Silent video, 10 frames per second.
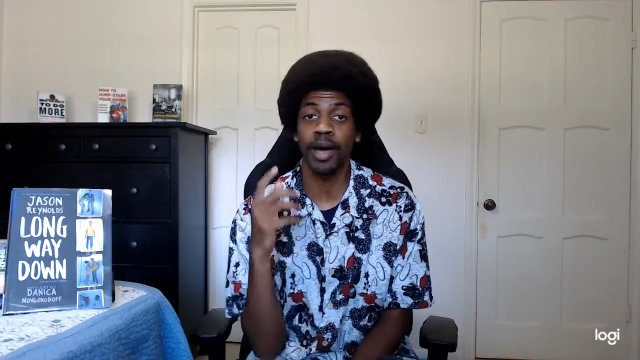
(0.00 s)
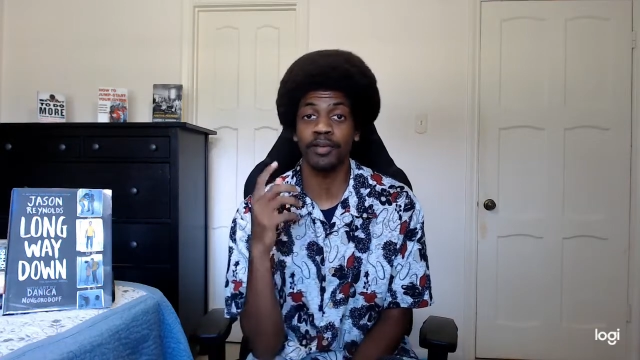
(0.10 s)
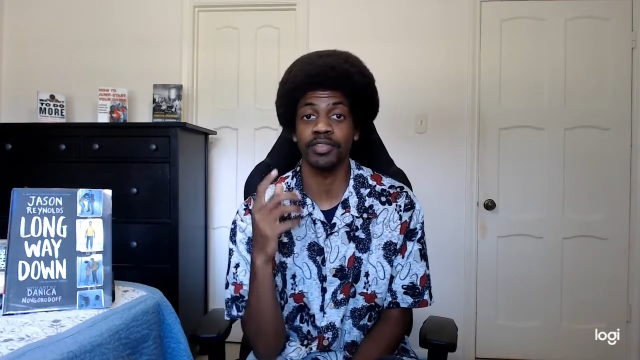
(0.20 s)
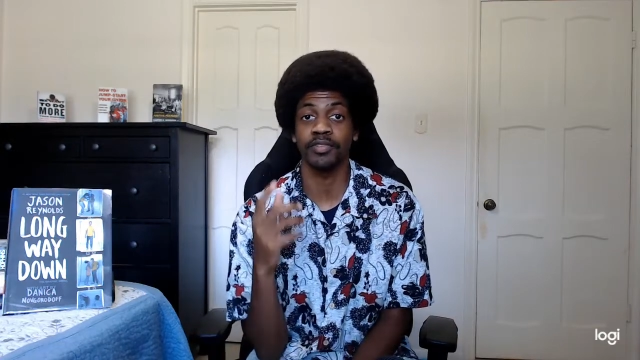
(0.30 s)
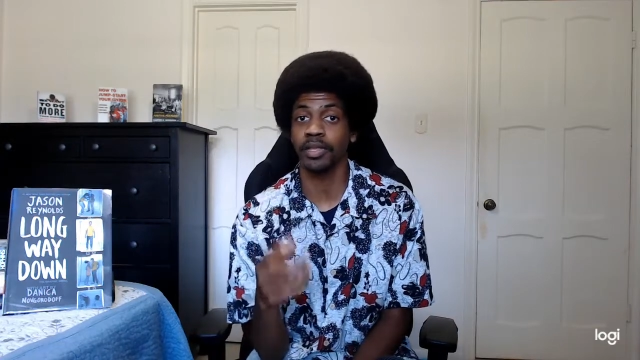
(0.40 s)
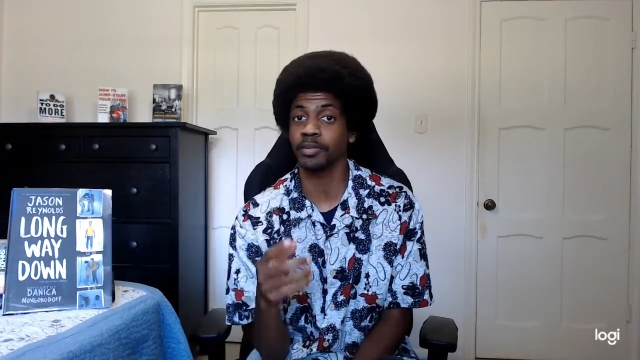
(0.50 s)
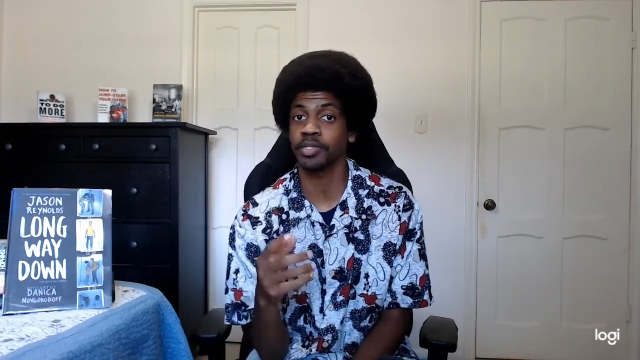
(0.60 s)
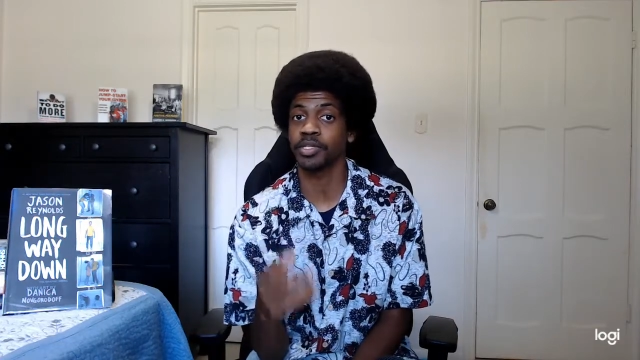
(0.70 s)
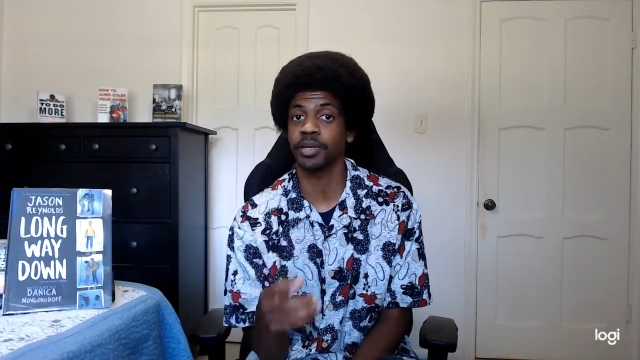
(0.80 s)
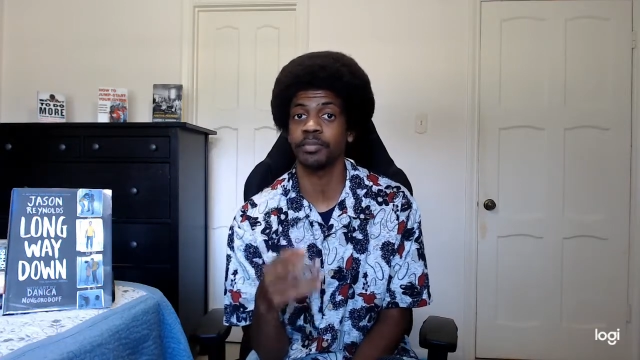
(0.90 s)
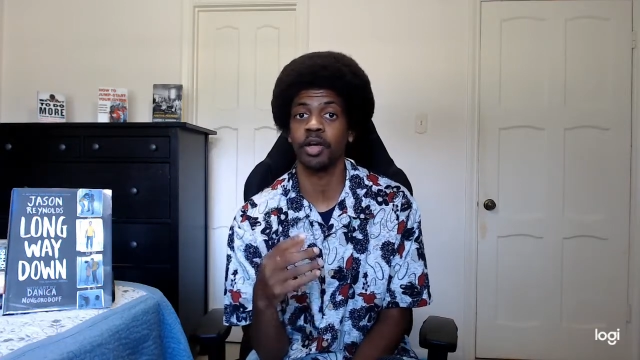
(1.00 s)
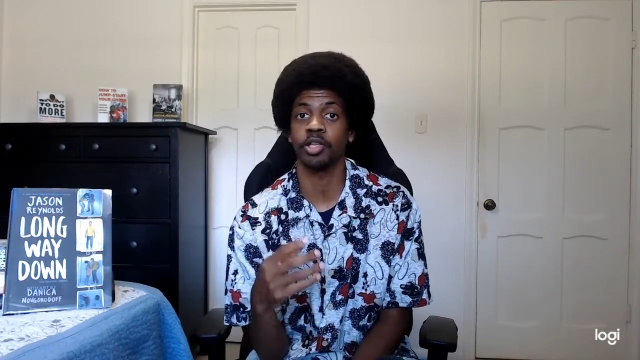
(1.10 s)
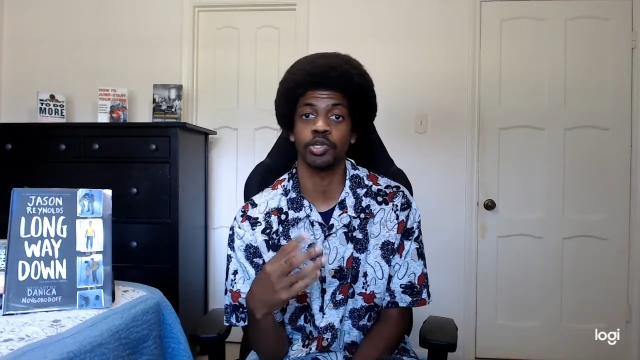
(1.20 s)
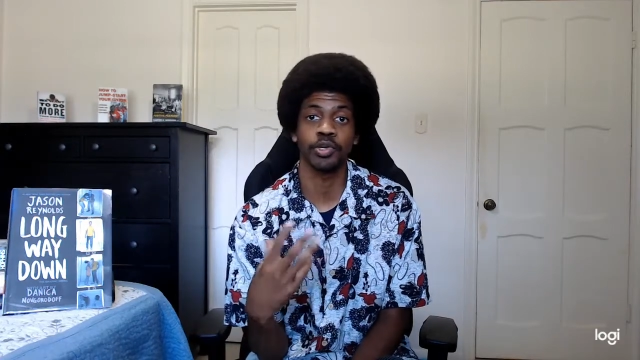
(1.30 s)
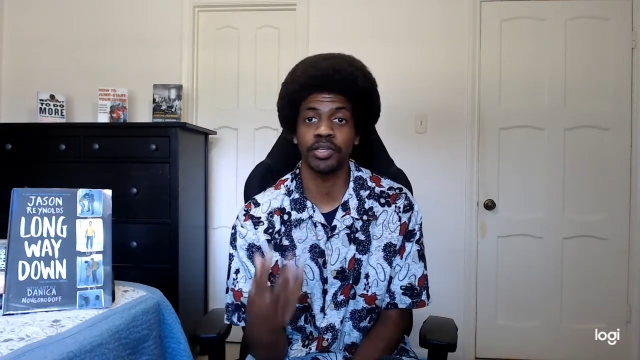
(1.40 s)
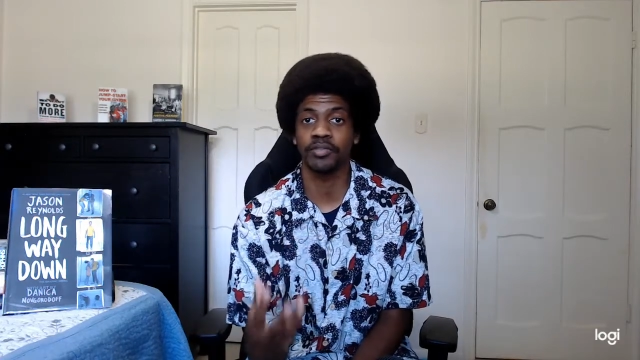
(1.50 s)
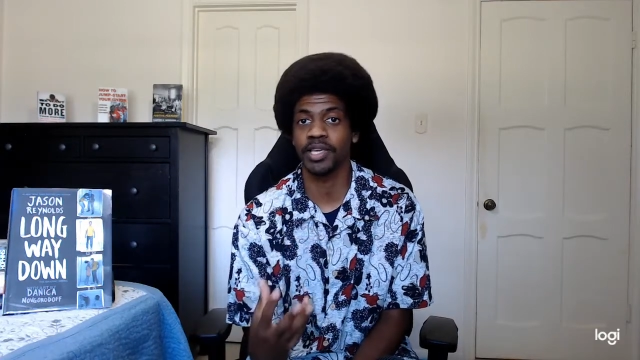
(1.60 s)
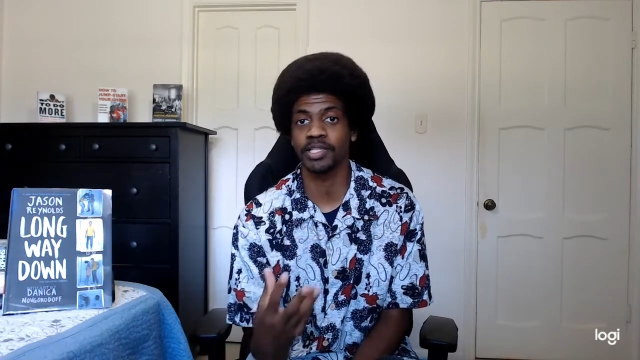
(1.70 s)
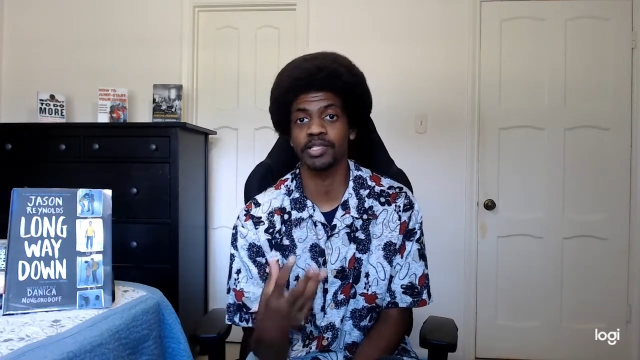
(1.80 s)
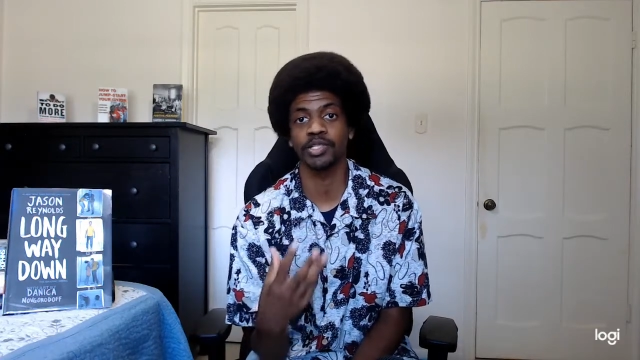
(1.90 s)
I've developed some alternative
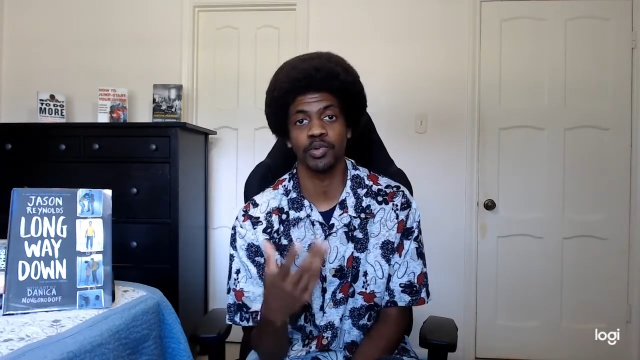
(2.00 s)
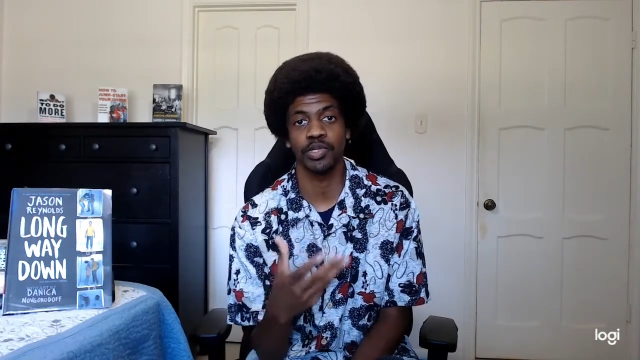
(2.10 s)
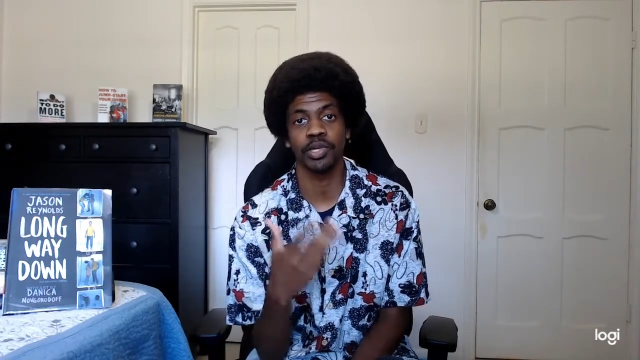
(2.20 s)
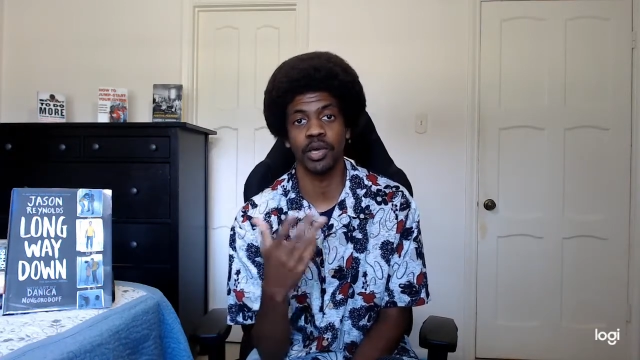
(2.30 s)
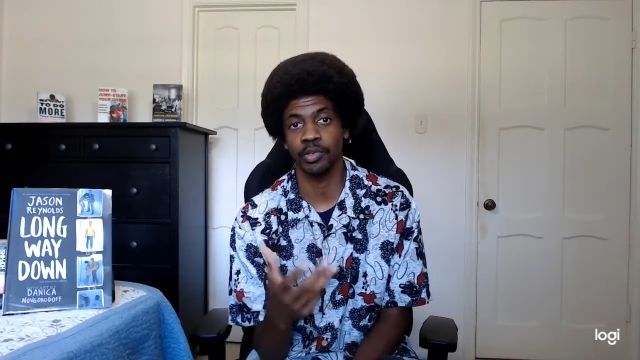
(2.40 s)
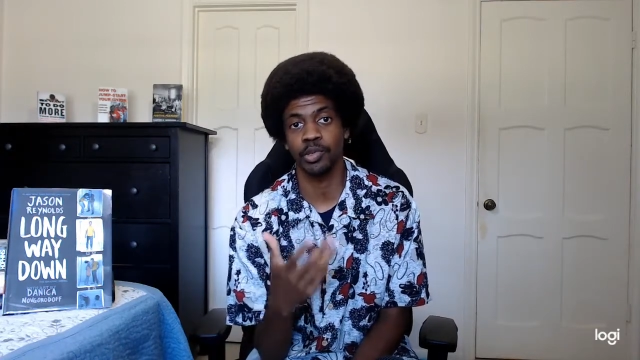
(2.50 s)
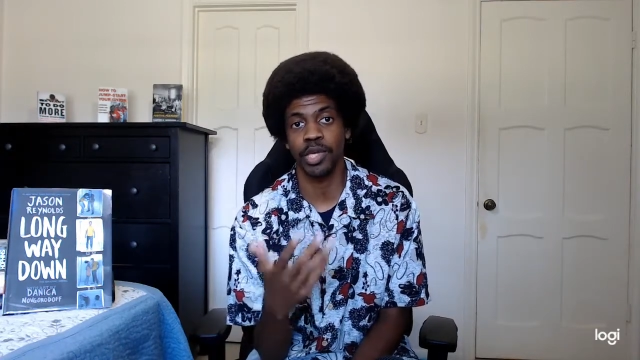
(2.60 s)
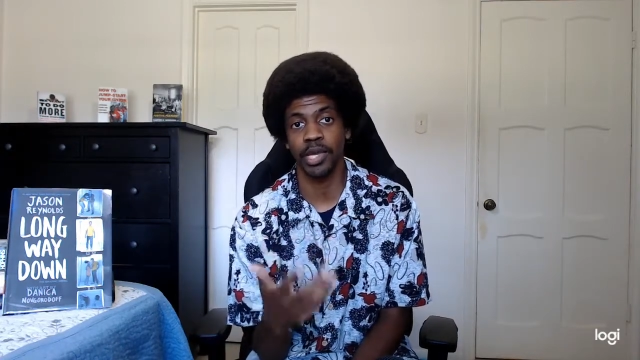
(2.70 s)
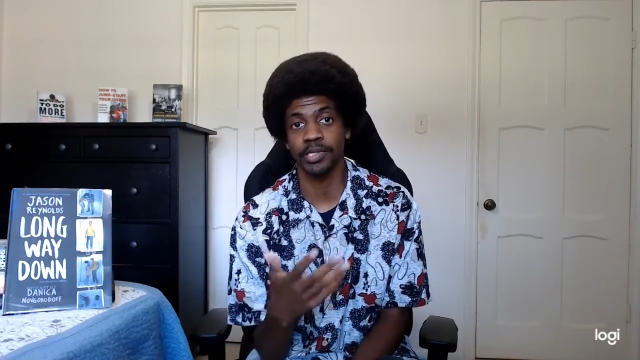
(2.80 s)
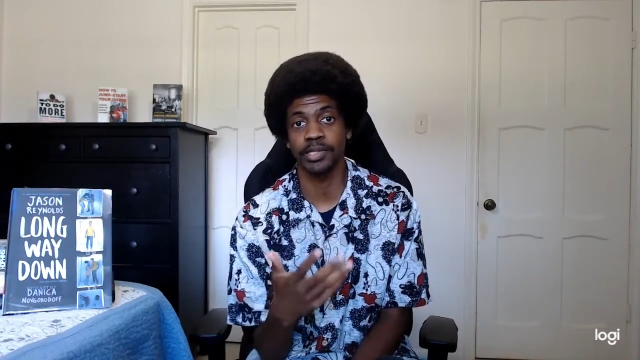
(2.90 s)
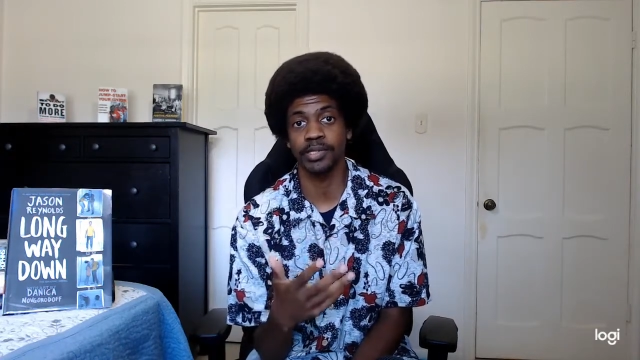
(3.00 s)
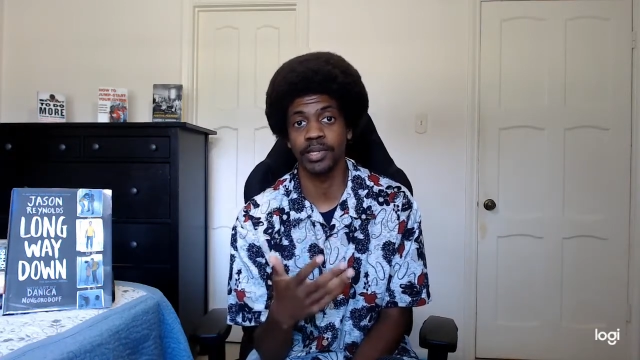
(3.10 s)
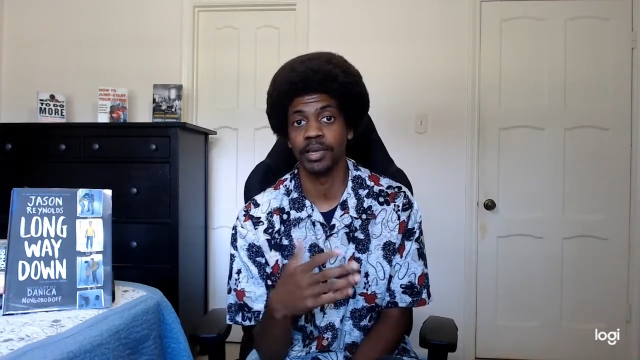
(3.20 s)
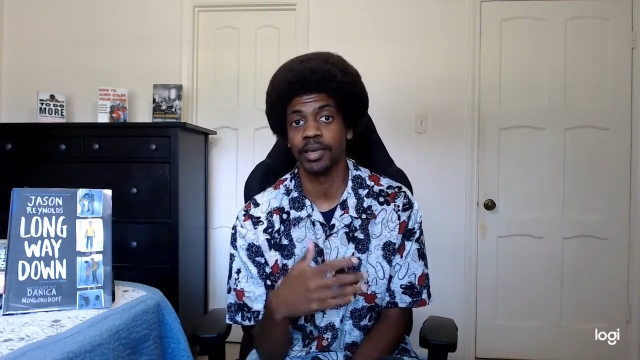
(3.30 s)
lessons using other texts.